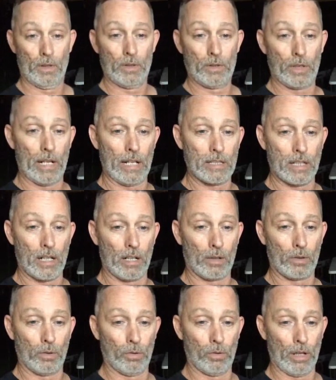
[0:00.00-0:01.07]
So that's kind of
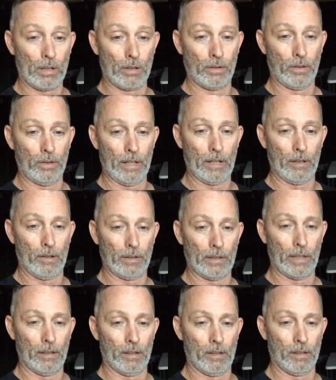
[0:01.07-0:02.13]
cool. I could do that all
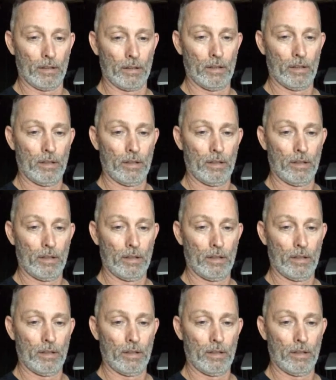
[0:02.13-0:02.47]
day long.